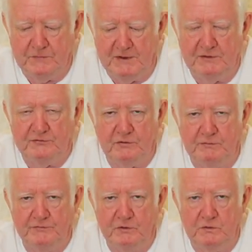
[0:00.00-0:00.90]
In some
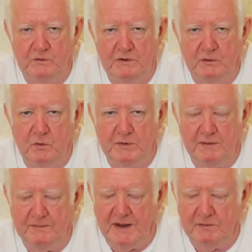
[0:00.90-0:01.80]
of you, it will be
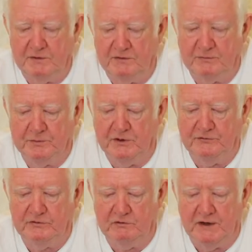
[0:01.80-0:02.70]
a man, but there's a
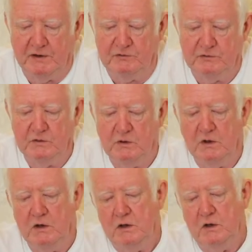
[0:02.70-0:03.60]
person around you
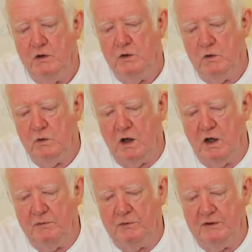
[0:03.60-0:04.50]
who
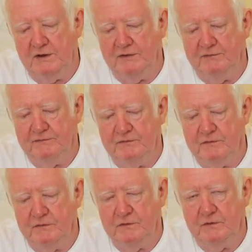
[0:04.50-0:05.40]
I believe
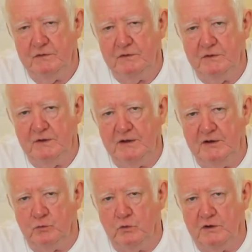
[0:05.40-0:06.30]

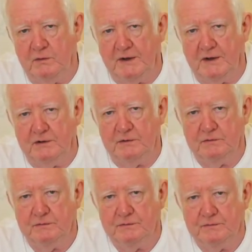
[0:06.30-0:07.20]
is worried about you.
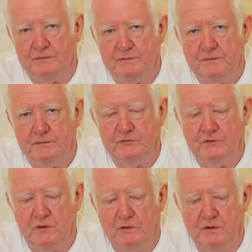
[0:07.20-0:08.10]

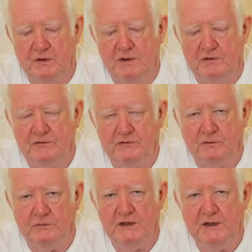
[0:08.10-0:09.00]
So it's
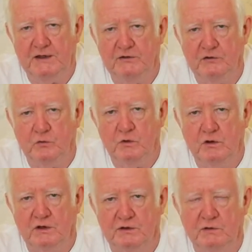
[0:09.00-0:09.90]
somebody linked to your
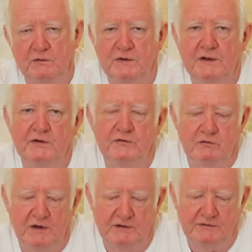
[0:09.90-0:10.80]
work. I don't think it's a
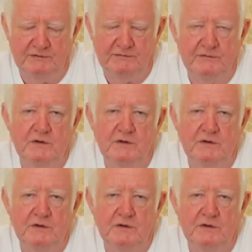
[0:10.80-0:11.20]
relative.